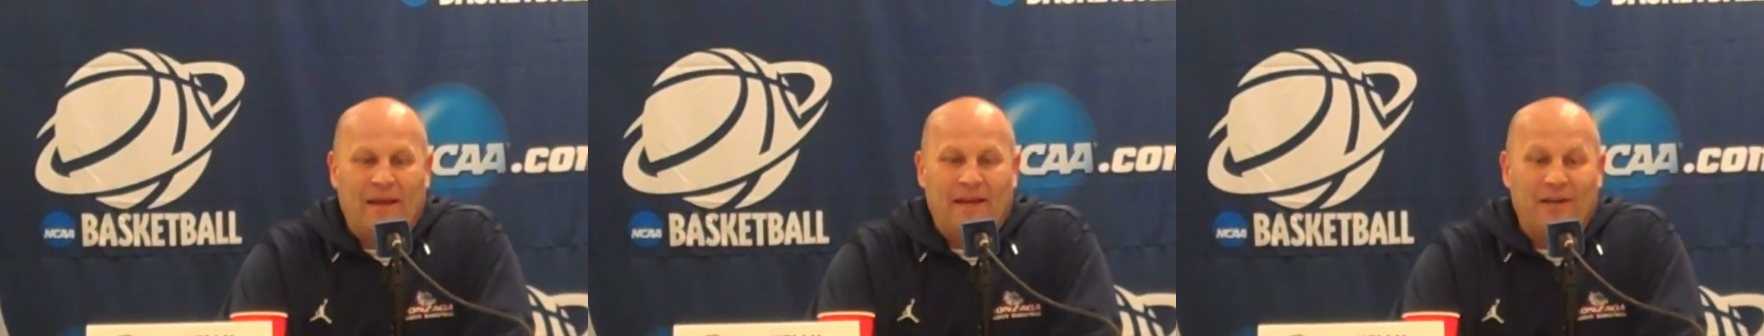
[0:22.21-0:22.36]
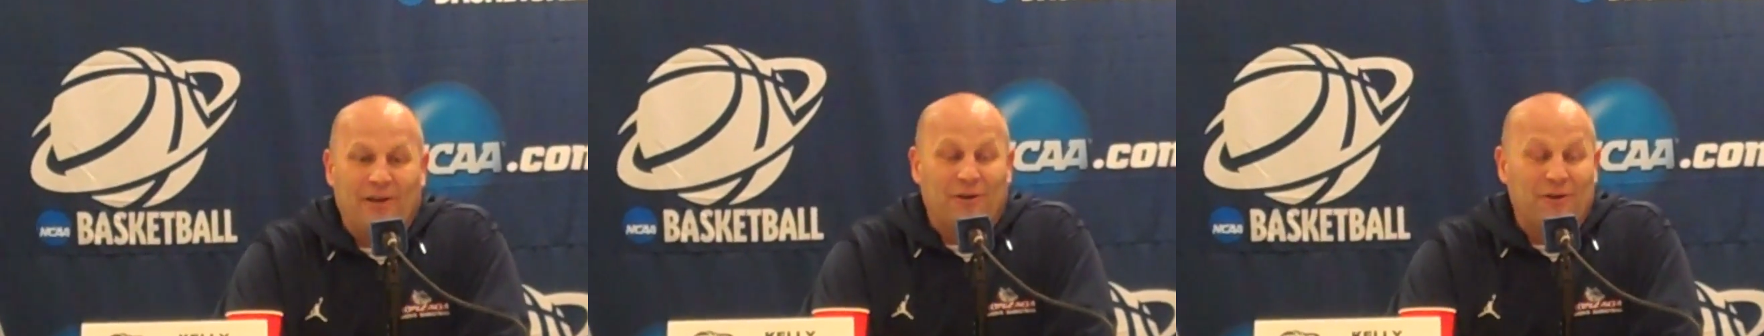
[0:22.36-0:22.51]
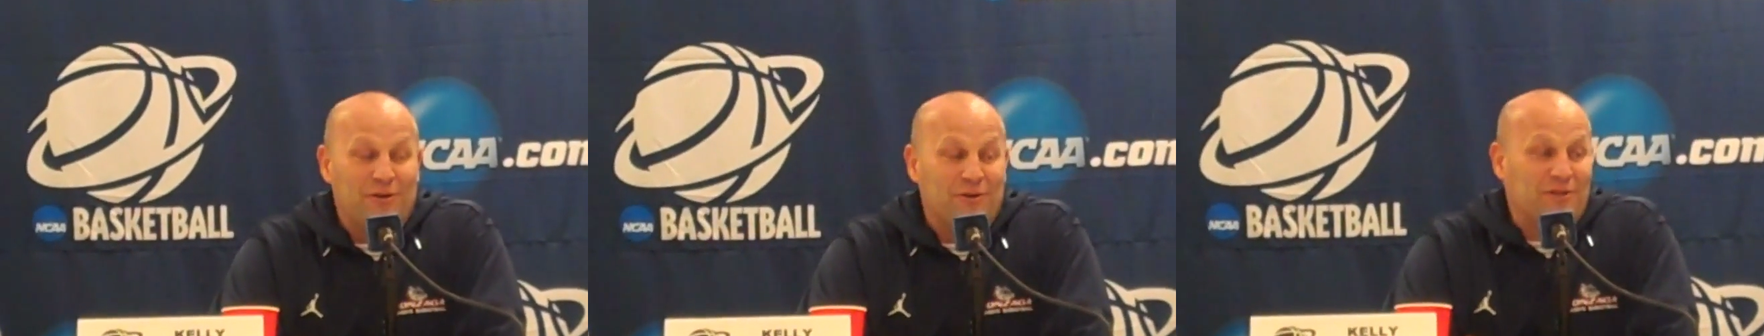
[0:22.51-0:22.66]

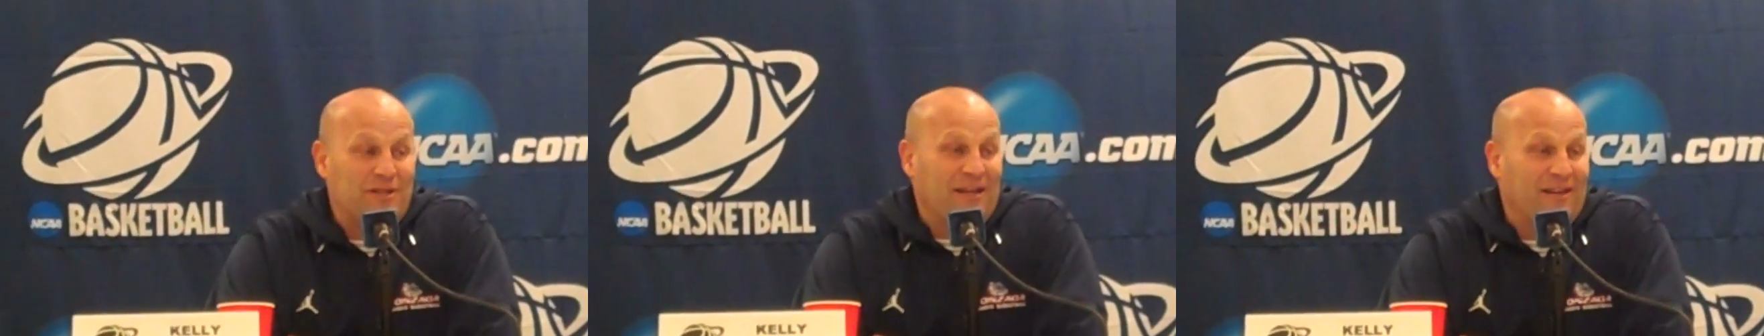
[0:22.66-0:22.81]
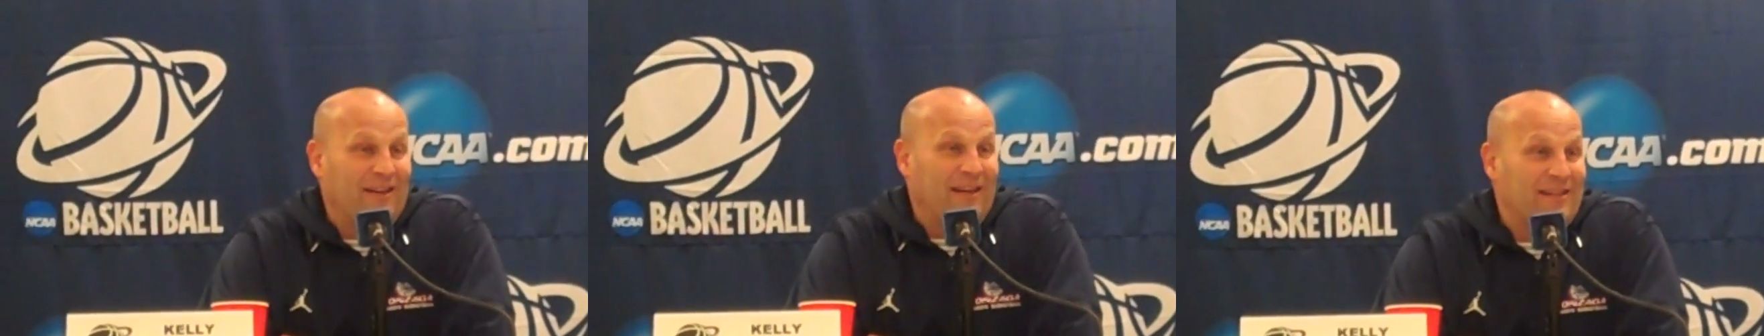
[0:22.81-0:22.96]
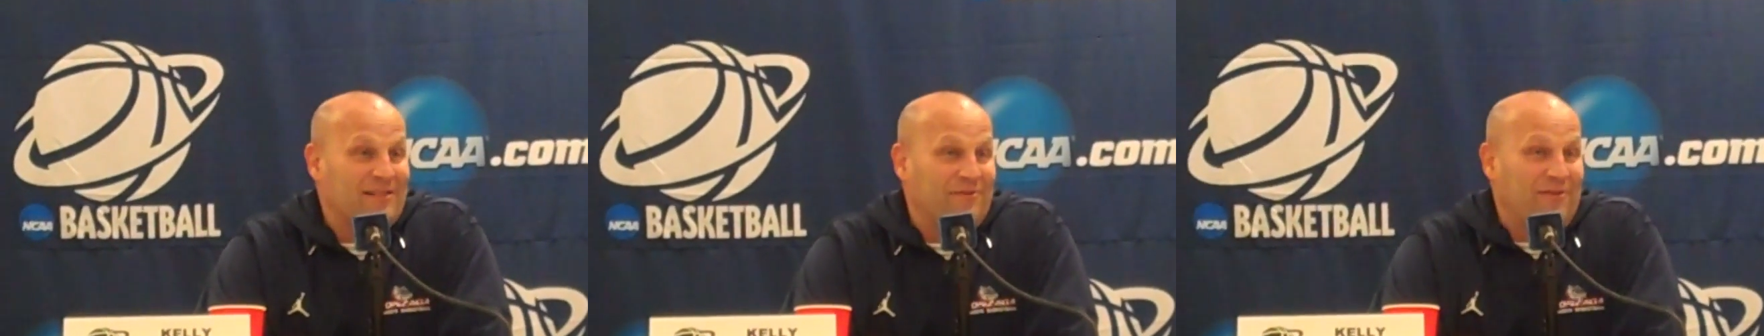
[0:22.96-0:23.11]
you know,
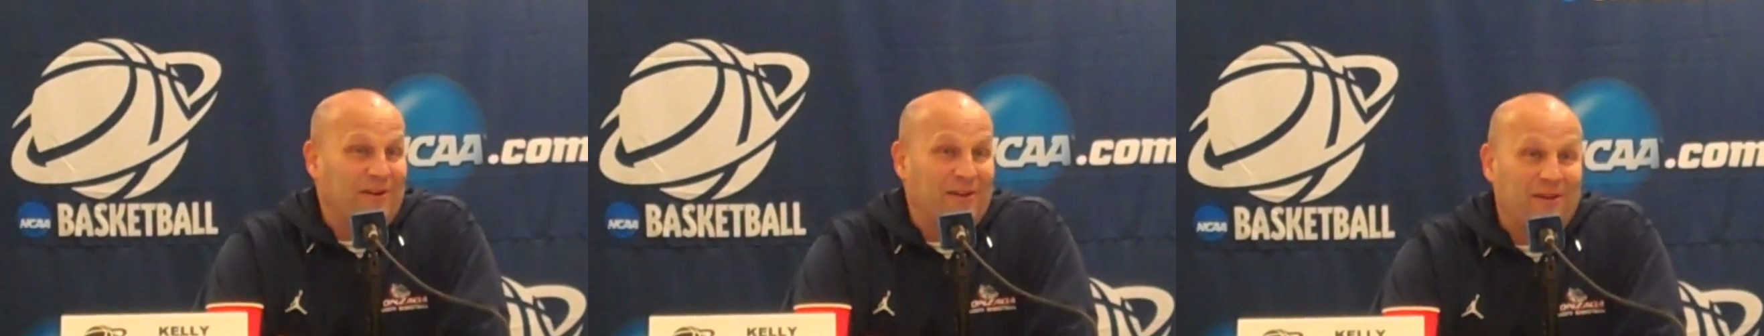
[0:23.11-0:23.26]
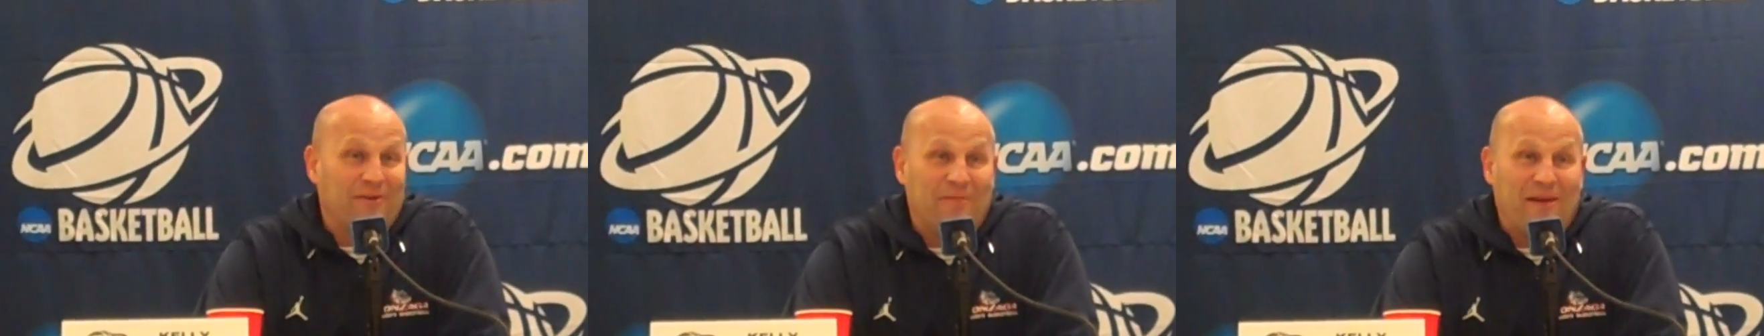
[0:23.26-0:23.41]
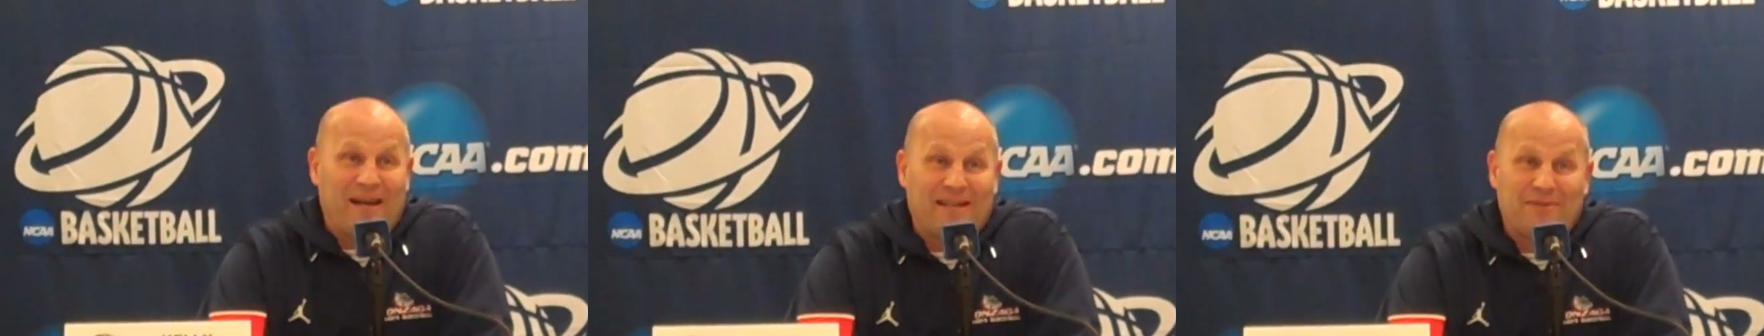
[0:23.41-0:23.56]
UCLA is a very
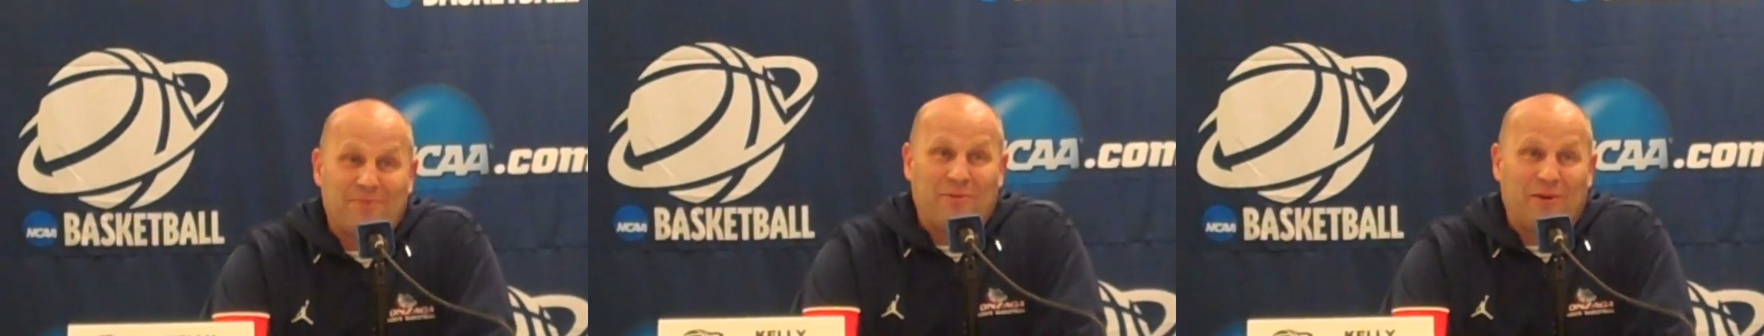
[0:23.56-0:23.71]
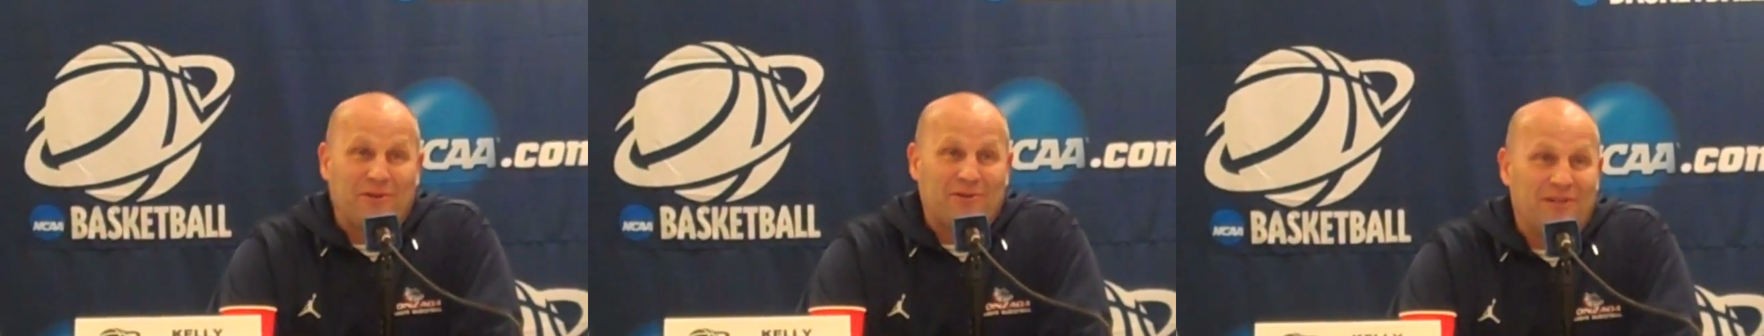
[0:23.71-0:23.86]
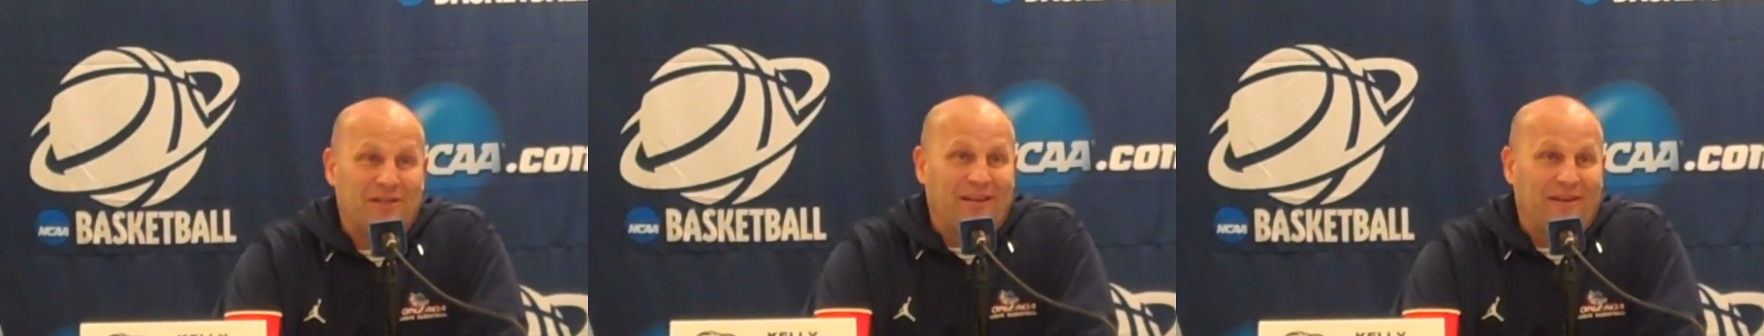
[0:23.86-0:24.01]
good
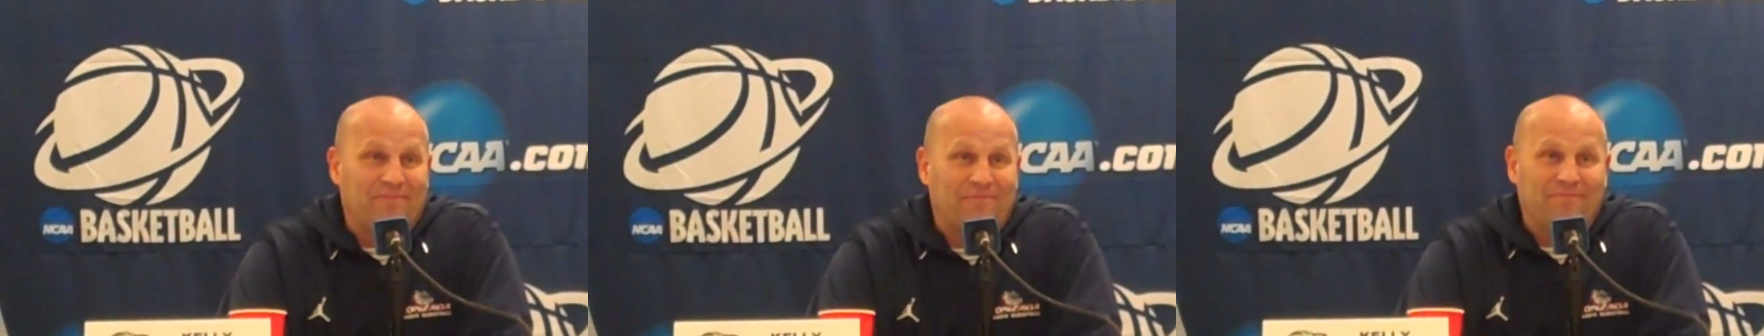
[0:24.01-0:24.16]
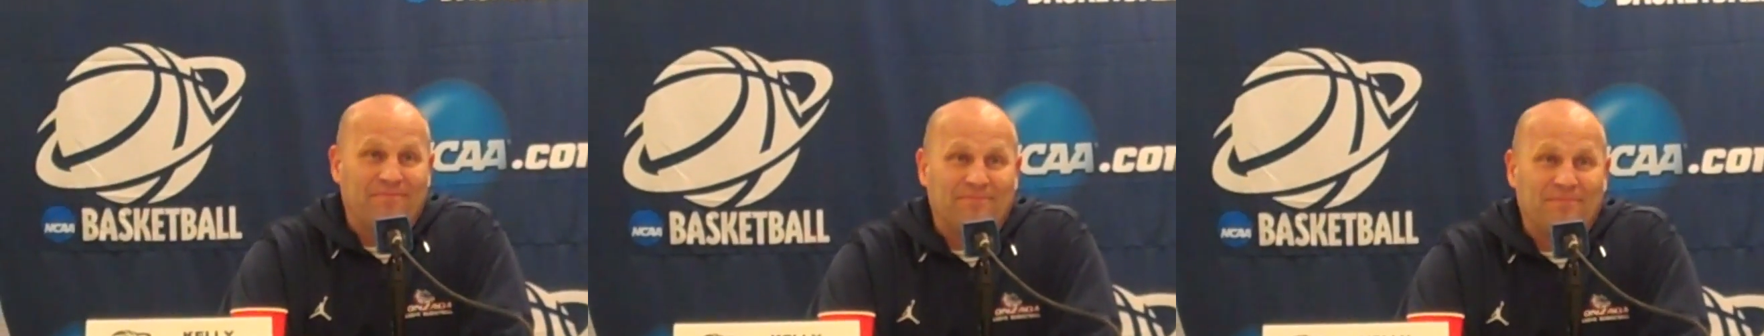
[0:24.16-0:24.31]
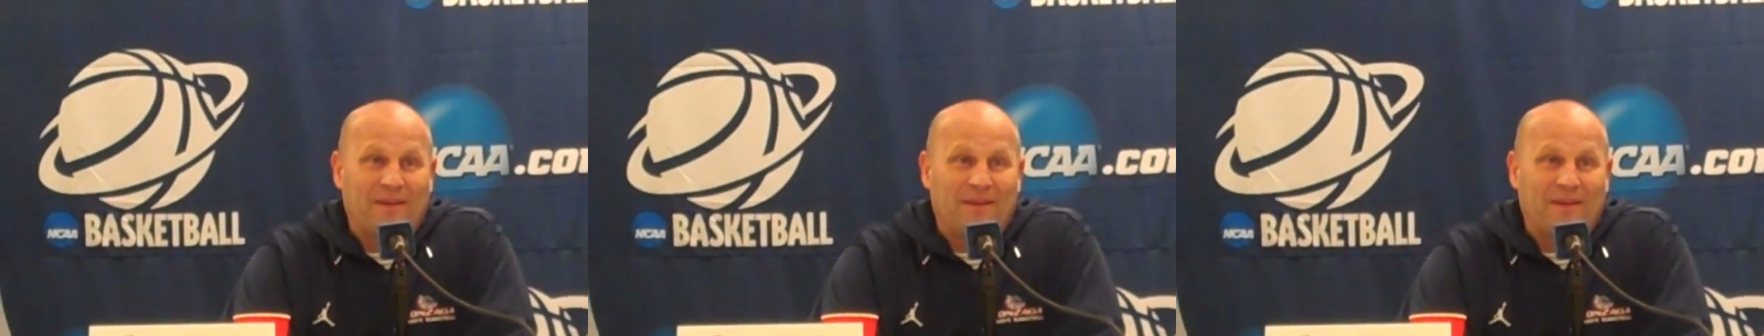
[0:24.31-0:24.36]
basketball team.